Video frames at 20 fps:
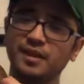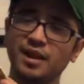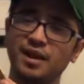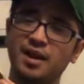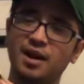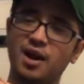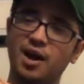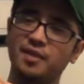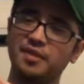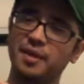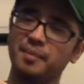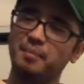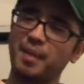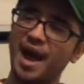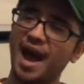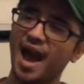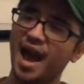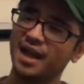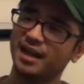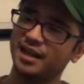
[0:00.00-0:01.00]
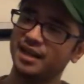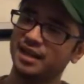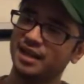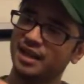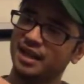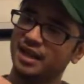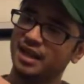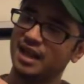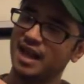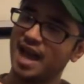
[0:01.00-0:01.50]
on the back,
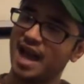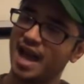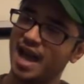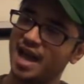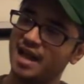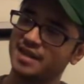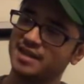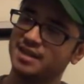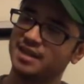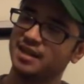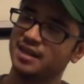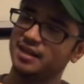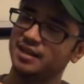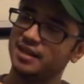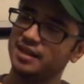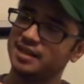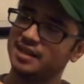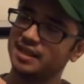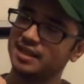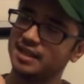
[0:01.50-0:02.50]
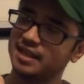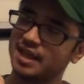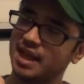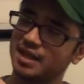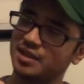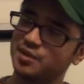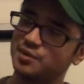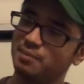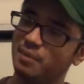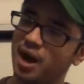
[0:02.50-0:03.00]
it has the
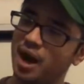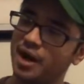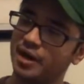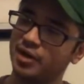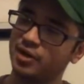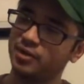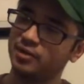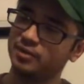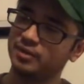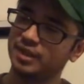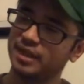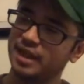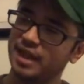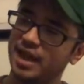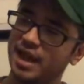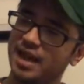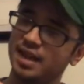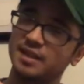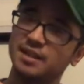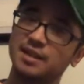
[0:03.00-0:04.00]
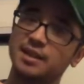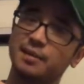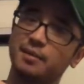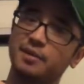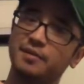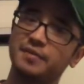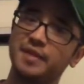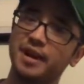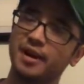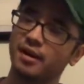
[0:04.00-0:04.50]
69th's motto and some
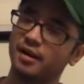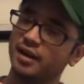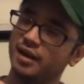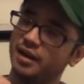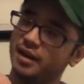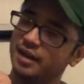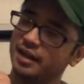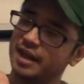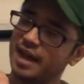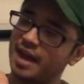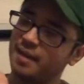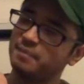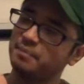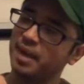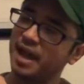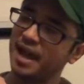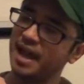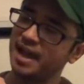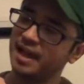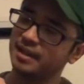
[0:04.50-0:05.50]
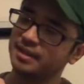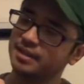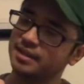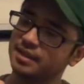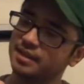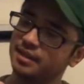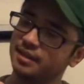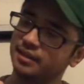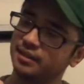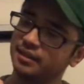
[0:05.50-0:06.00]
of their
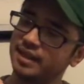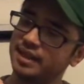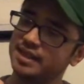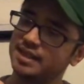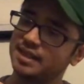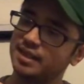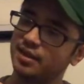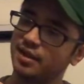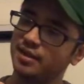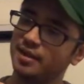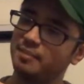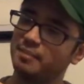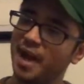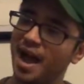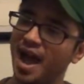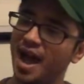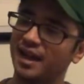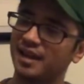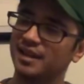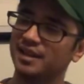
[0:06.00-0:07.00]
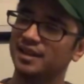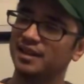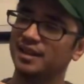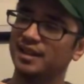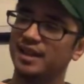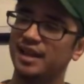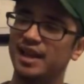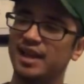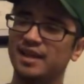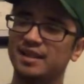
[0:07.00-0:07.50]
campaigns listed on the back.
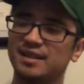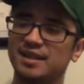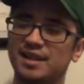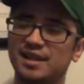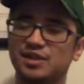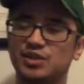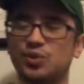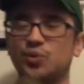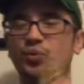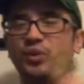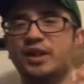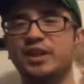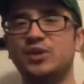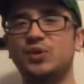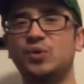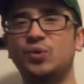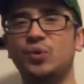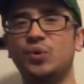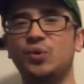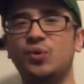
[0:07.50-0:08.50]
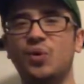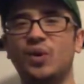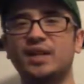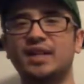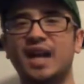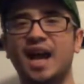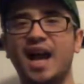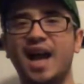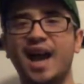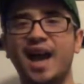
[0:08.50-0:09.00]
And it's a really cool coin
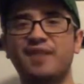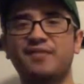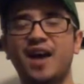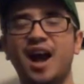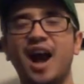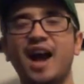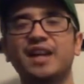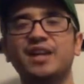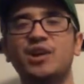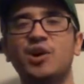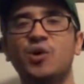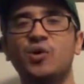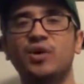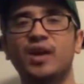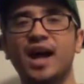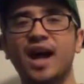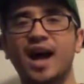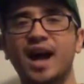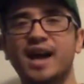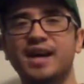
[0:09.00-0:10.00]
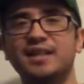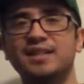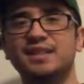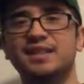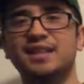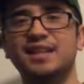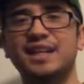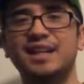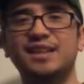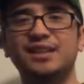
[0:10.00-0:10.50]
to have. I know
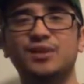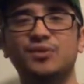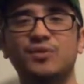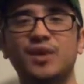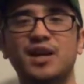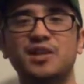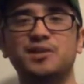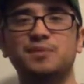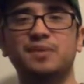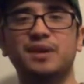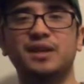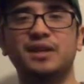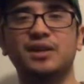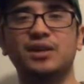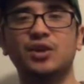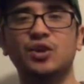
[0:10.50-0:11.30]
guys in the regiment